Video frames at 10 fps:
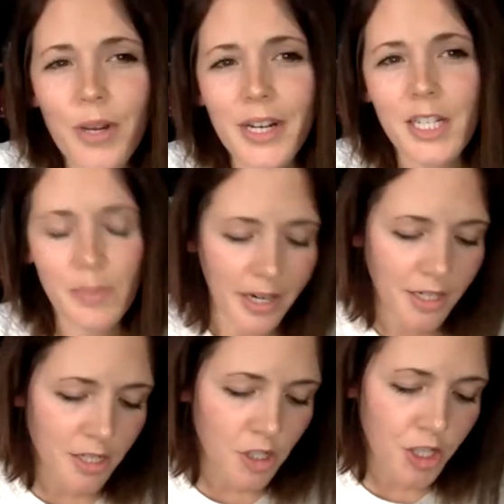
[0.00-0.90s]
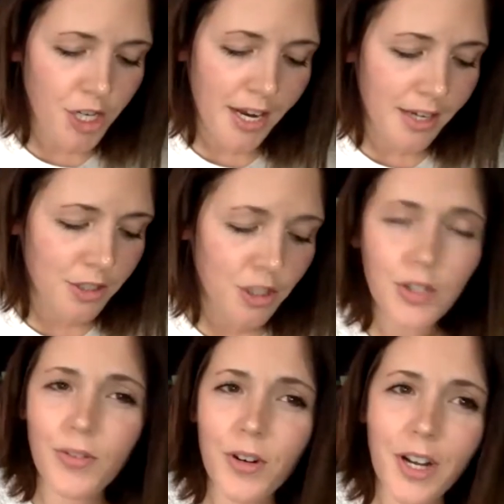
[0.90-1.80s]
expect to change
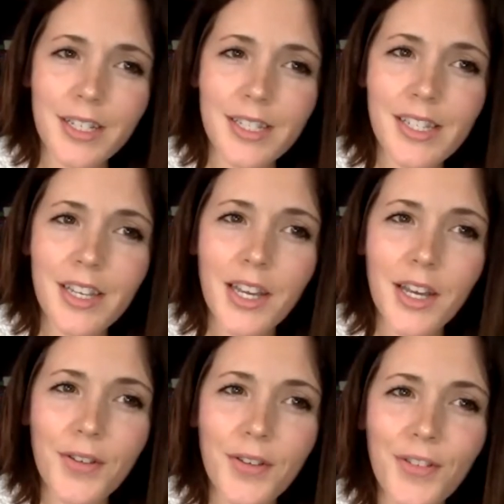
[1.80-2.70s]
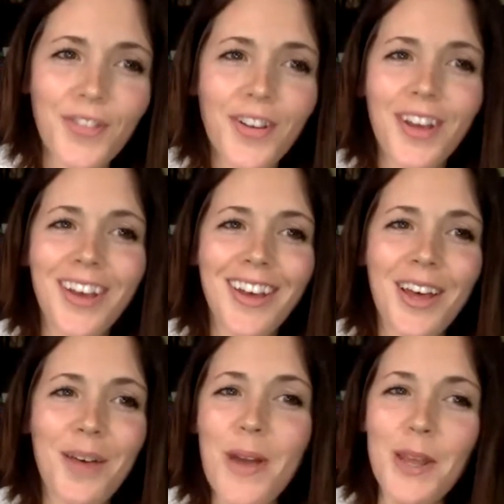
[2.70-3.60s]
for us if
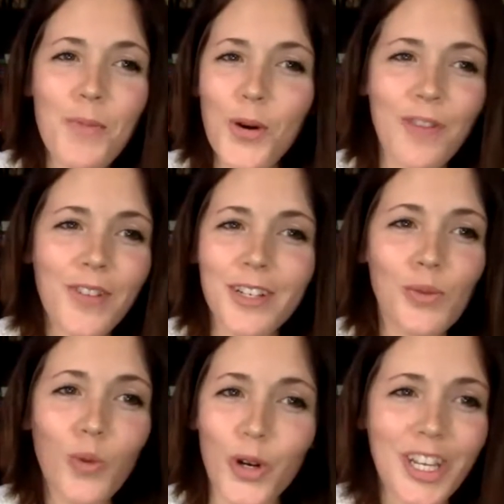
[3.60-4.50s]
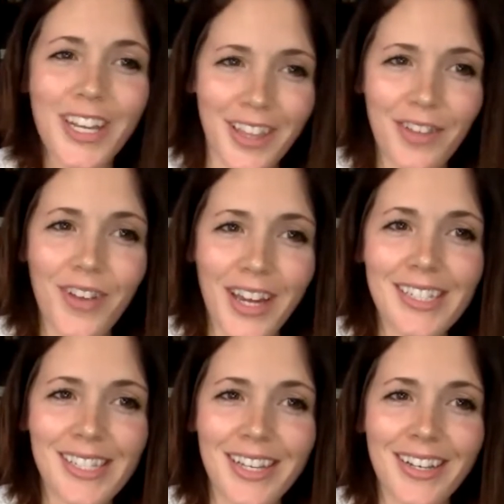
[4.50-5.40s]
many more of us were getting the
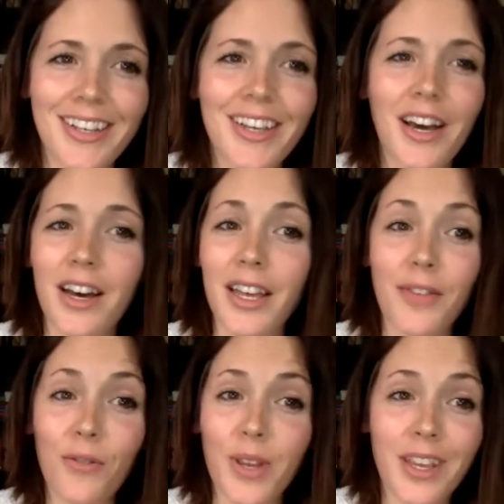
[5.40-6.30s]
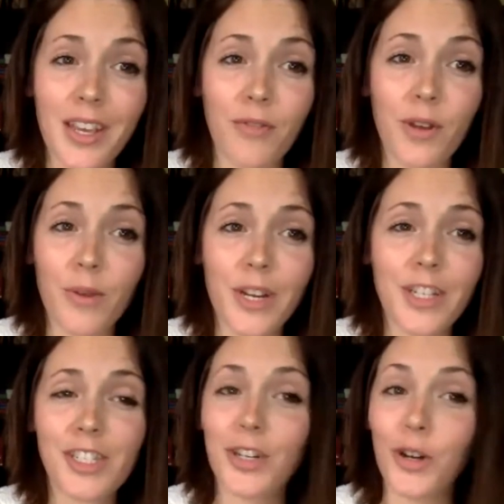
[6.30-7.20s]
vaccine? If we
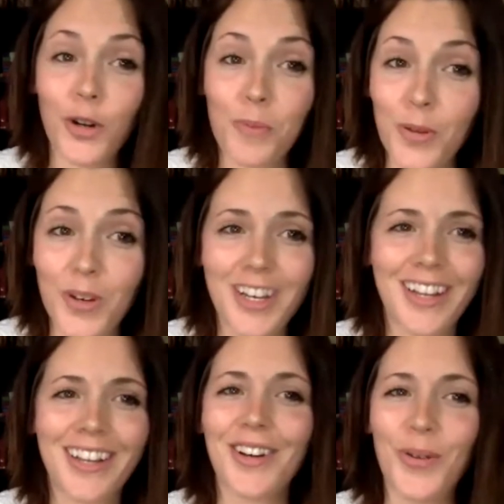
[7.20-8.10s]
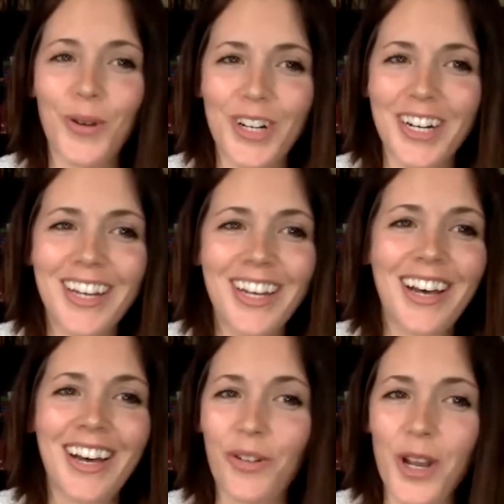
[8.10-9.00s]
reached herd immunity, or
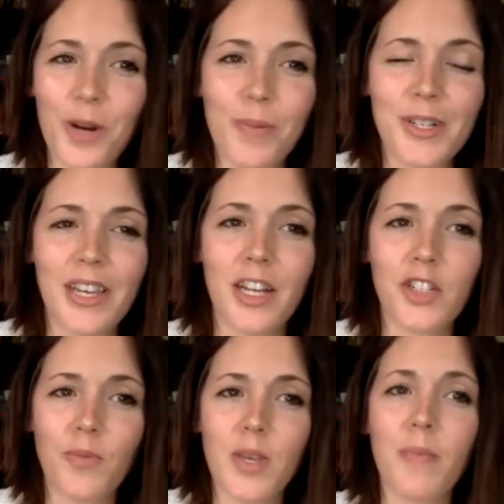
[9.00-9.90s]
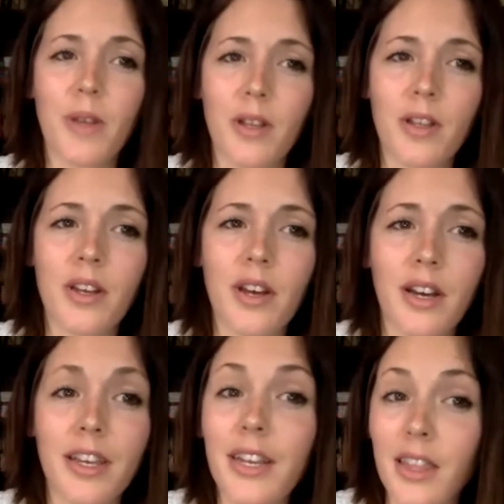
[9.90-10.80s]
a greater percentage of people
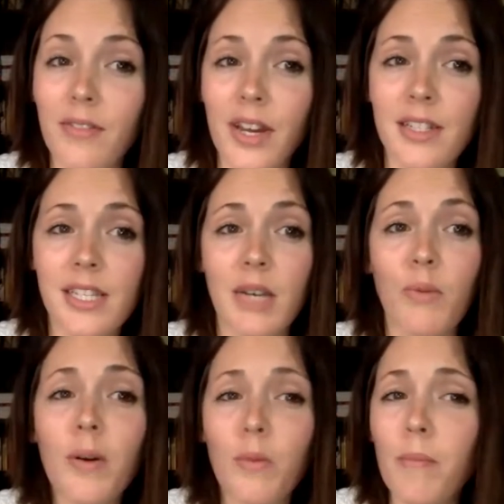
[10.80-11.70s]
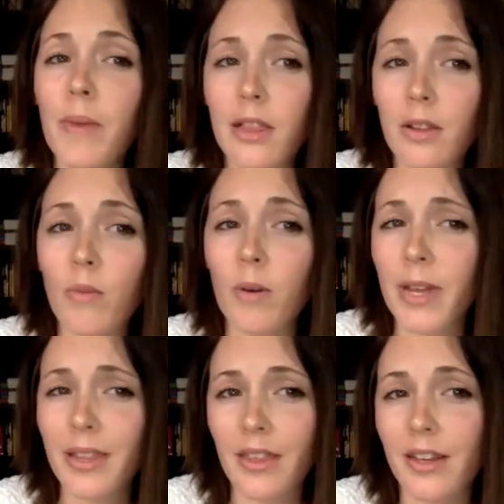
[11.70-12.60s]
getting the vaccine, what
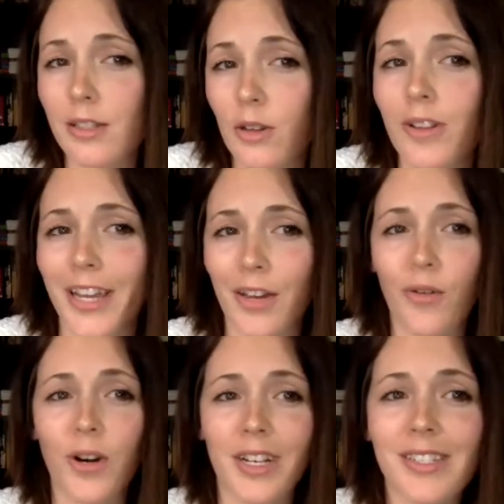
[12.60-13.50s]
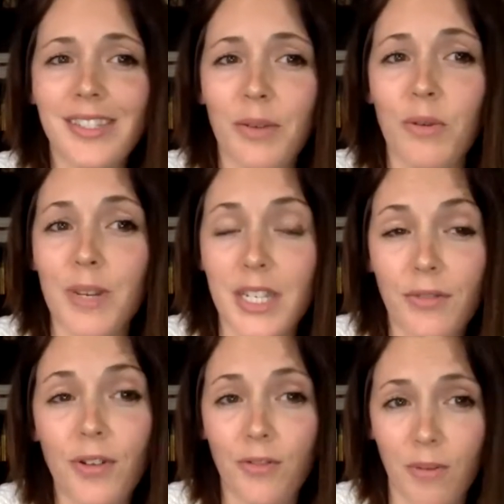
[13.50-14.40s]
might things look like for us that would be
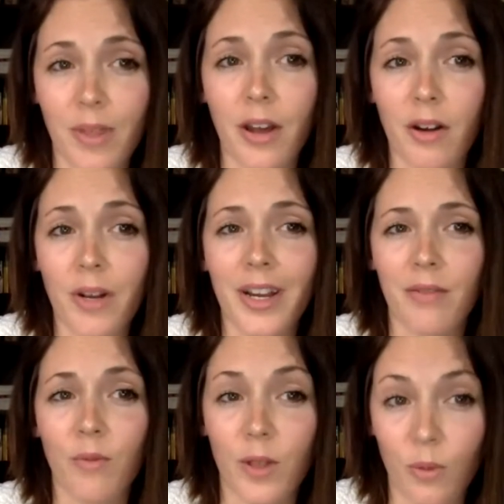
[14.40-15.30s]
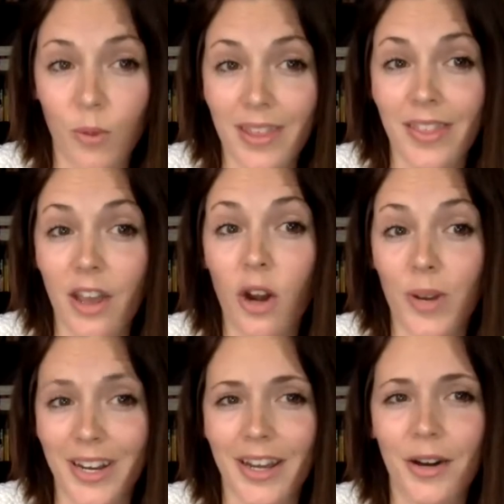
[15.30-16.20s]
different from the way that they are
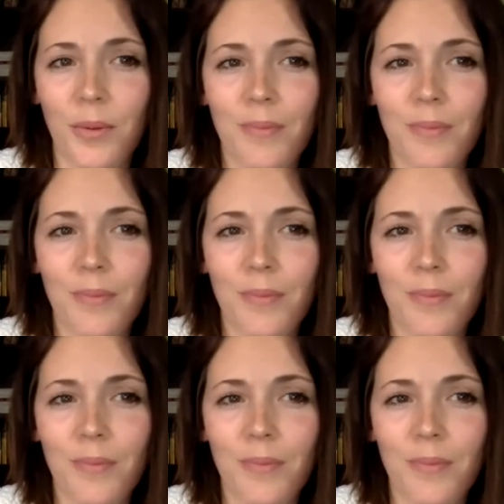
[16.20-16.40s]
right now?